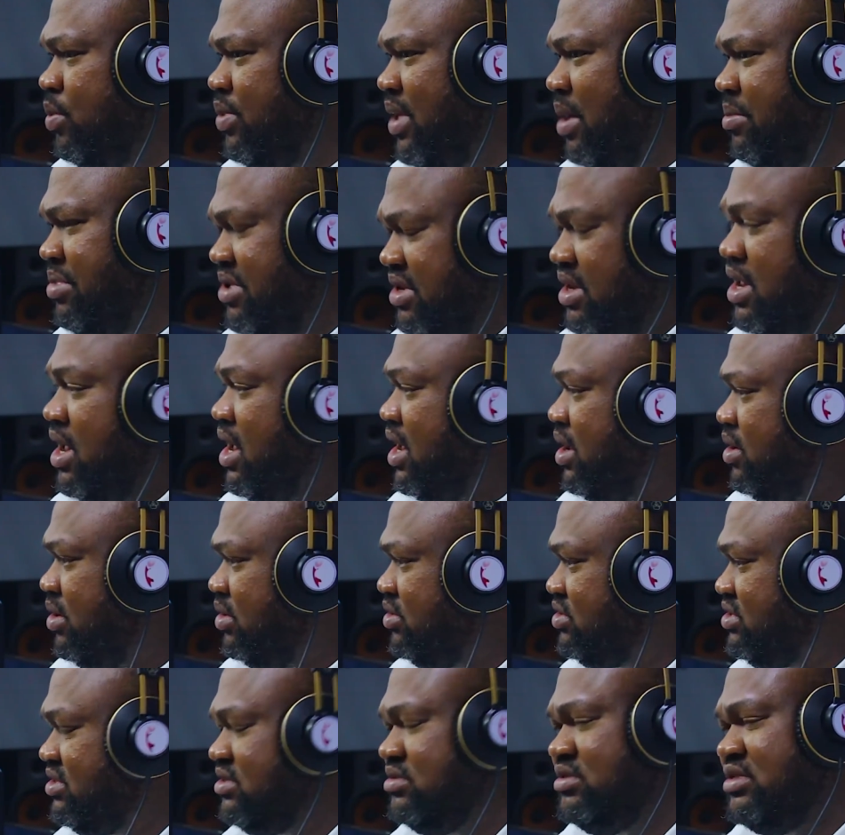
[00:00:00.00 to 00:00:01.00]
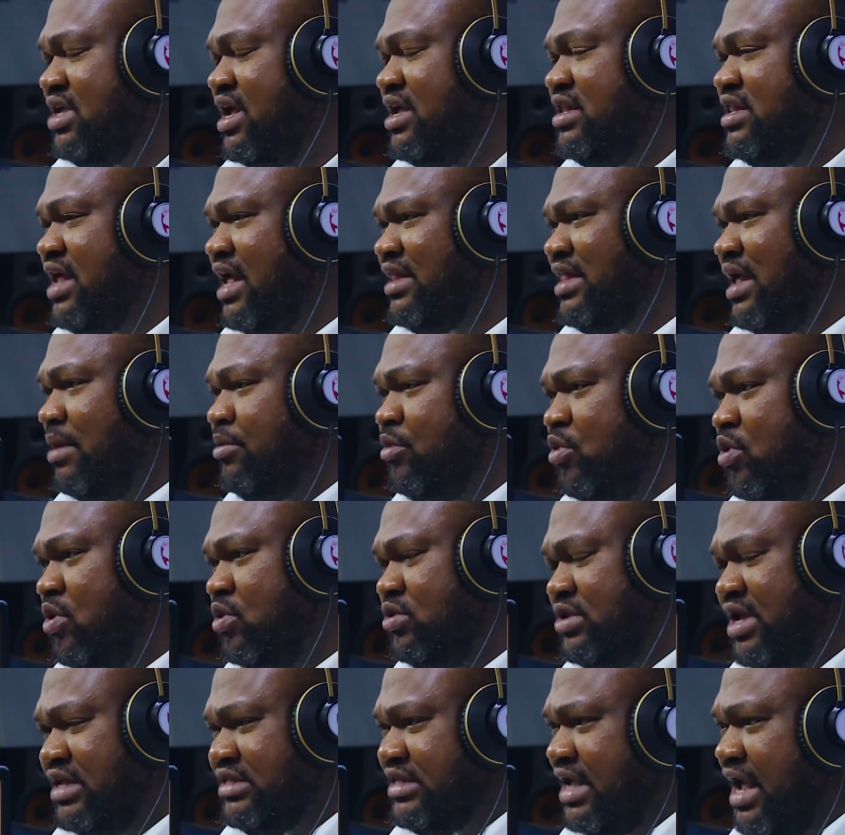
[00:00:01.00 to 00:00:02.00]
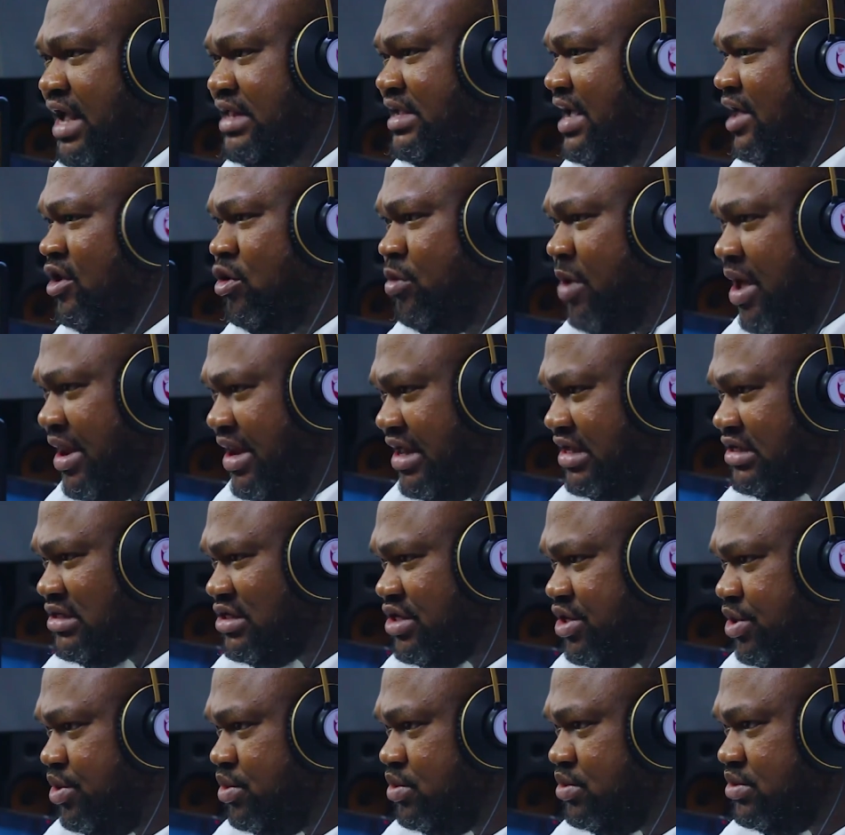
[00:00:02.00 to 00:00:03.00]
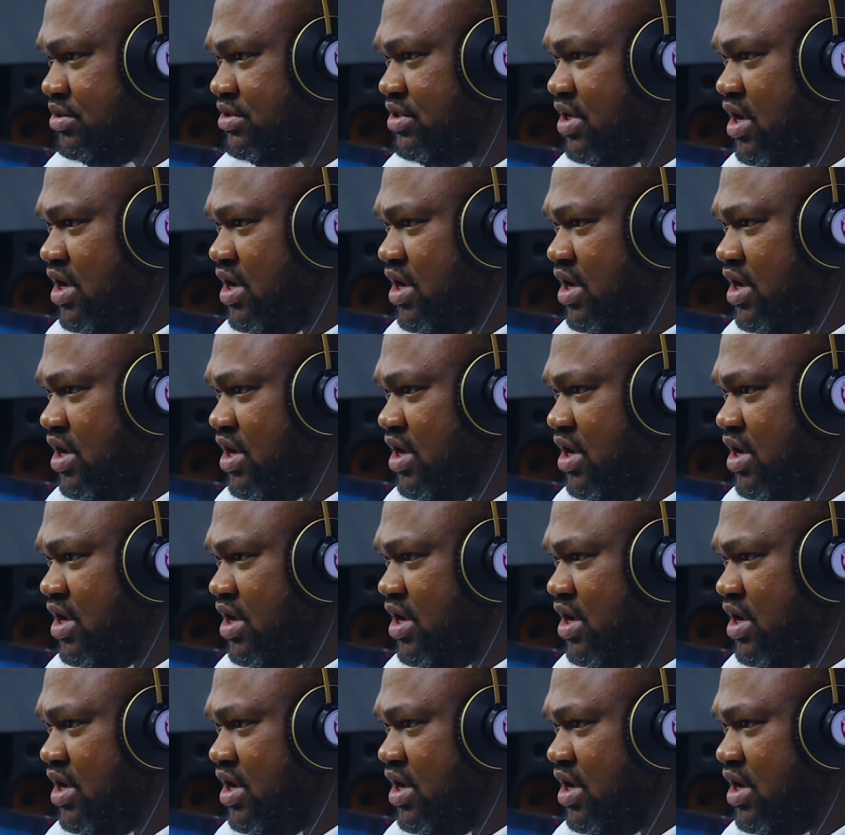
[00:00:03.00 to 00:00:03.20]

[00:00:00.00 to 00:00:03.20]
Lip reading: I mean, saying that I'm old and tired cannot be an excuse.